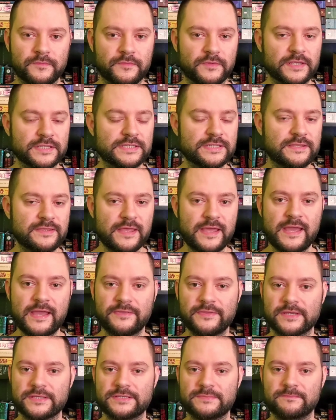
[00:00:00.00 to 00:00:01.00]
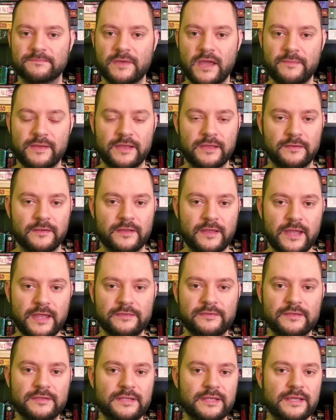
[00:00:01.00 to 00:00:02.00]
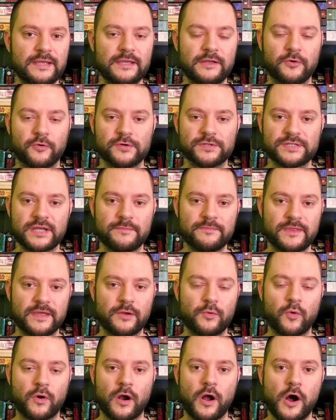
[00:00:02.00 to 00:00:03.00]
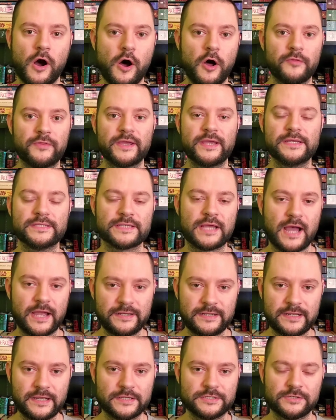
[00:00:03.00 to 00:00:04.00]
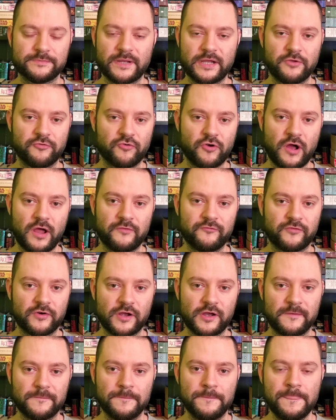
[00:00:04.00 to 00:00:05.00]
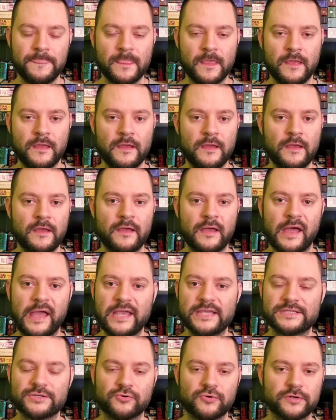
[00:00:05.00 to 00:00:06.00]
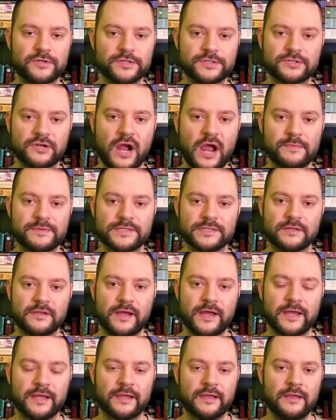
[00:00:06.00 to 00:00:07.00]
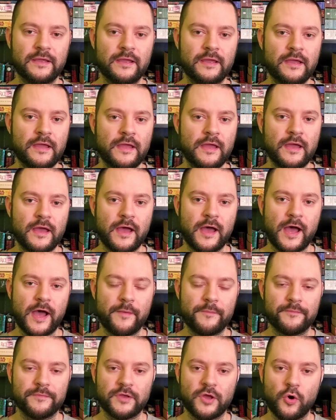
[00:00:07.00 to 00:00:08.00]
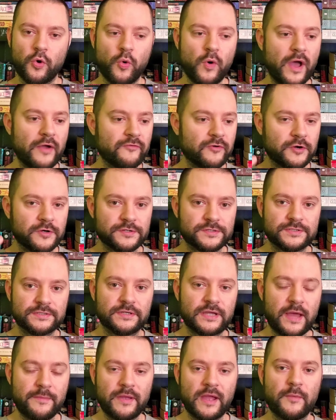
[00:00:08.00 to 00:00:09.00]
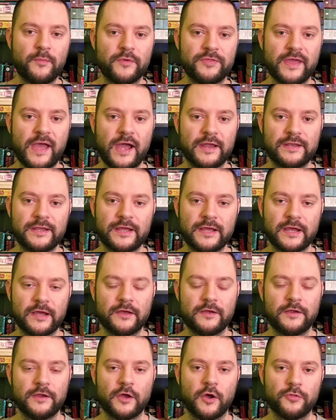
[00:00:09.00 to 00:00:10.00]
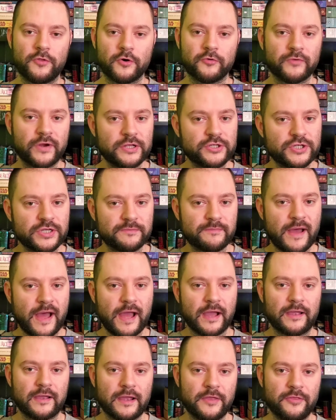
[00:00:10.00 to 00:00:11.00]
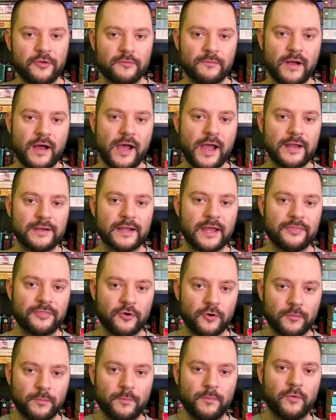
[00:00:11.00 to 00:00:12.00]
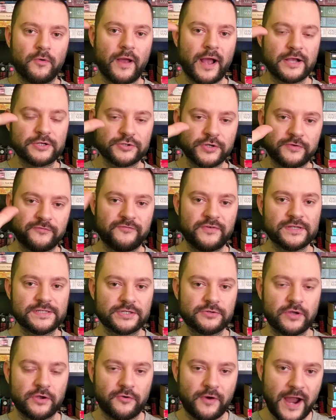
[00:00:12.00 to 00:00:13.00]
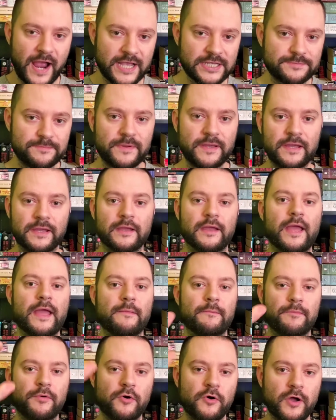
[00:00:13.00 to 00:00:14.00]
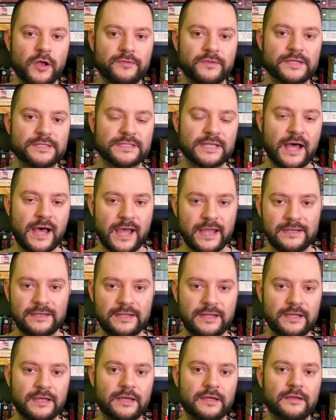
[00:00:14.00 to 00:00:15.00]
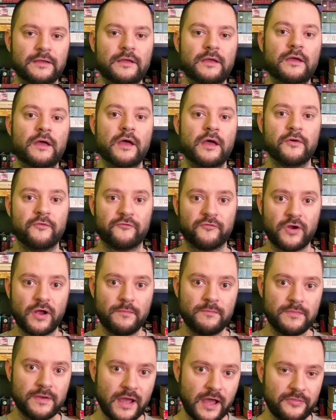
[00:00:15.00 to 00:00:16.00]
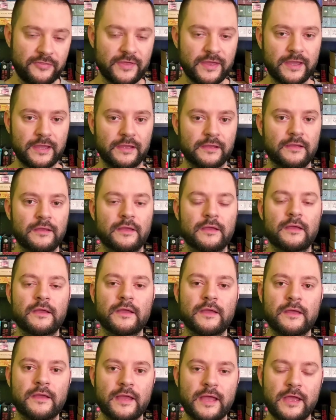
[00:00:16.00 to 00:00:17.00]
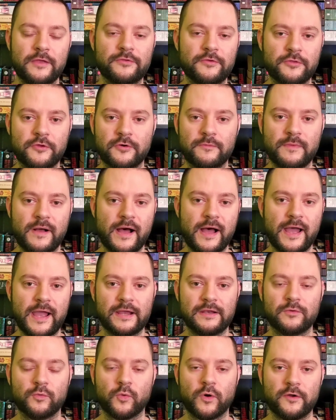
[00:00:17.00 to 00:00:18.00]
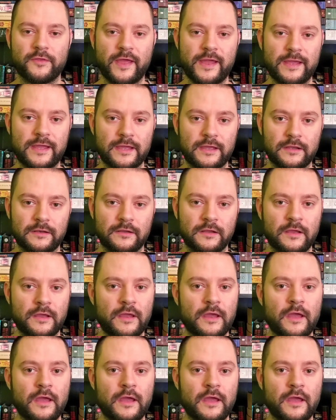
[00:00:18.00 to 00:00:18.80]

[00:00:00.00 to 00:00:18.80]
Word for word: this thing, this maybe entity or something where all these ideas are being drawn from. Uh, he sort of describes it like um, you know, whoever's coming up with the idea, you know, they're reaching back in their mind and they're actually physically grasping and pulling this idea from nothing into their mind where they can,